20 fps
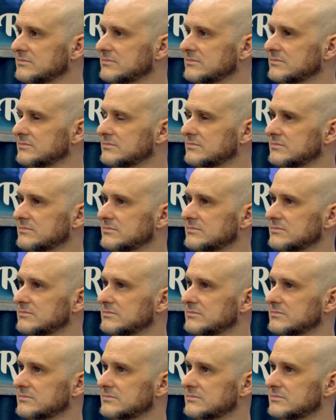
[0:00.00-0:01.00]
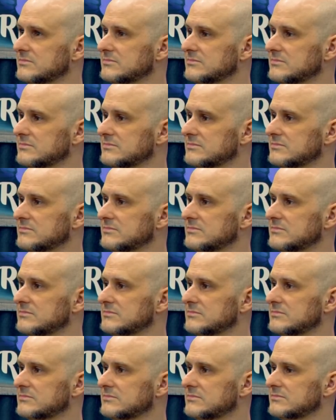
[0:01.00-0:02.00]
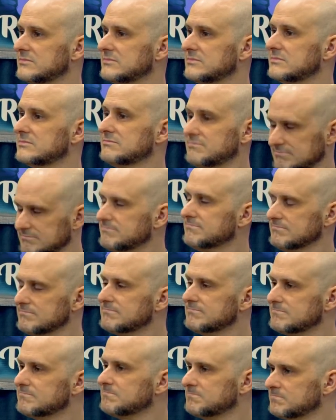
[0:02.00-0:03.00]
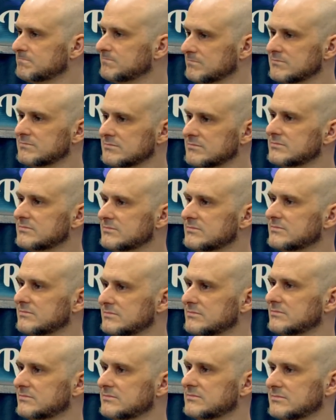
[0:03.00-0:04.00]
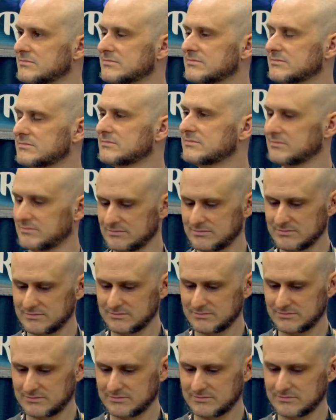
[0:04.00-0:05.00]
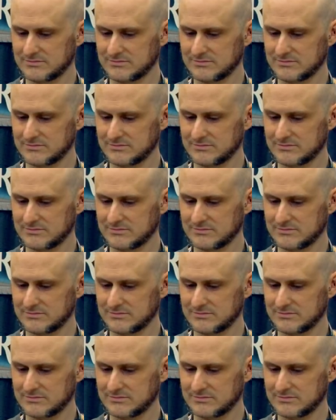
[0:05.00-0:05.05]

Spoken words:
This person isn't speaking.